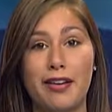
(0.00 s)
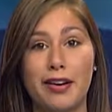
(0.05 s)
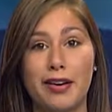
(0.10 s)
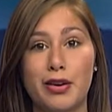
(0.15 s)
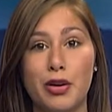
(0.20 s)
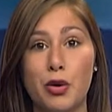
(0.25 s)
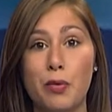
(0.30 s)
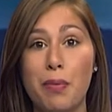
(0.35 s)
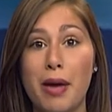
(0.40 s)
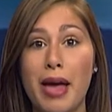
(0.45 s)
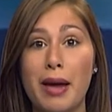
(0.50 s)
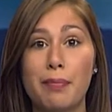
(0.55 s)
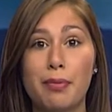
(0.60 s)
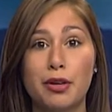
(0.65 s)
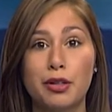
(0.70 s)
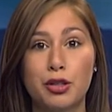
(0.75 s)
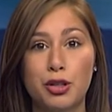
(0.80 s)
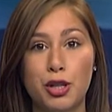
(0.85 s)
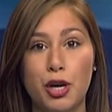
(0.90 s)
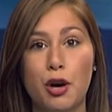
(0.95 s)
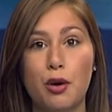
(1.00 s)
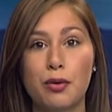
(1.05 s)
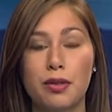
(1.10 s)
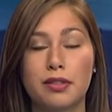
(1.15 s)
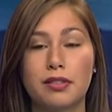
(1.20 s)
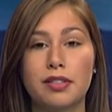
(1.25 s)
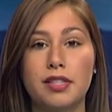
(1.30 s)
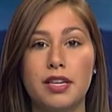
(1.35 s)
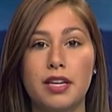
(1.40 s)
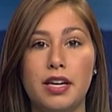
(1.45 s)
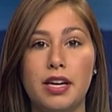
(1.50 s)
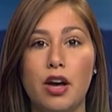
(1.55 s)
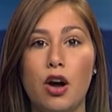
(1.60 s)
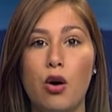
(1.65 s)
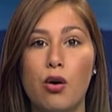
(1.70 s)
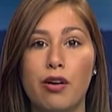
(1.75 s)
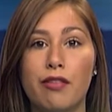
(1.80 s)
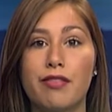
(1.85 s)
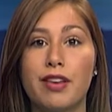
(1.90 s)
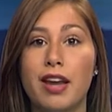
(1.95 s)
new paper show the CEO
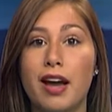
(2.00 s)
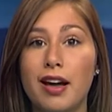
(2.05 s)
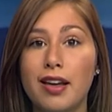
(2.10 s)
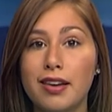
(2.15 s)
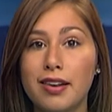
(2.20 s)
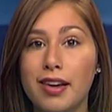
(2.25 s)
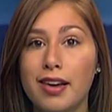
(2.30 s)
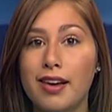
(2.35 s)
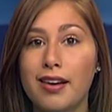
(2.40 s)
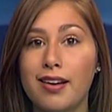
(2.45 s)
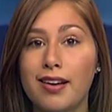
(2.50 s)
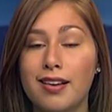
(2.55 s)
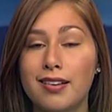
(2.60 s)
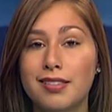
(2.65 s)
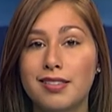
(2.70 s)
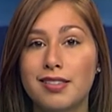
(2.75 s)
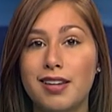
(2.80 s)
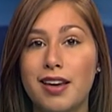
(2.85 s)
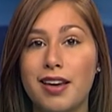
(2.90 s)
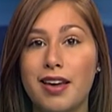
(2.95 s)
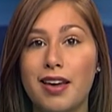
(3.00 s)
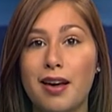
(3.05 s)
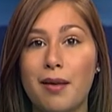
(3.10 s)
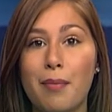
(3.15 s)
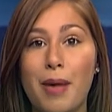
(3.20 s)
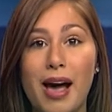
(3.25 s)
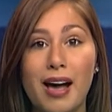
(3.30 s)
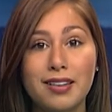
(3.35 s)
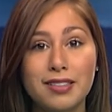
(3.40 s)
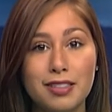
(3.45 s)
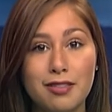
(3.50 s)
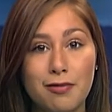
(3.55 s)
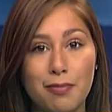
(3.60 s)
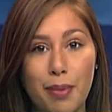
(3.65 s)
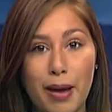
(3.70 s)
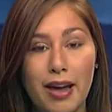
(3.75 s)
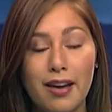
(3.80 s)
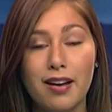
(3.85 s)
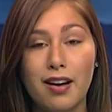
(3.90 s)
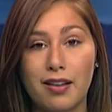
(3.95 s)
of Nike is taking a massive pay
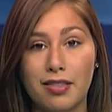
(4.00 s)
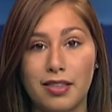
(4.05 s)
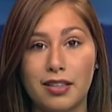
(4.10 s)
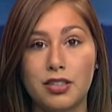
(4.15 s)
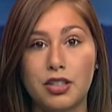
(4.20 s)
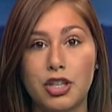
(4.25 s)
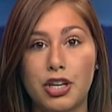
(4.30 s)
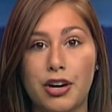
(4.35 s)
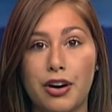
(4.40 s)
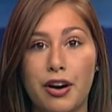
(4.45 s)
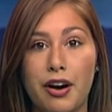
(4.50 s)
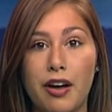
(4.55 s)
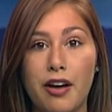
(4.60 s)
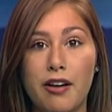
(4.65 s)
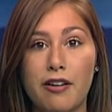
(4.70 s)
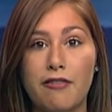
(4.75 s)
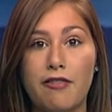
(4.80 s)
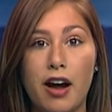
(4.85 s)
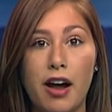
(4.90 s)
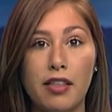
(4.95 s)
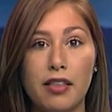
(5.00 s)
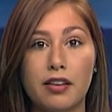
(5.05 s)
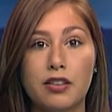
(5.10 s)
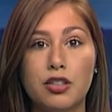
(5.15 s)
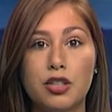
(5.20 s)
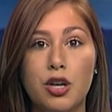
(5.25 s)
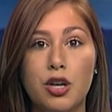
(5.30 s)
cut this year. Filings show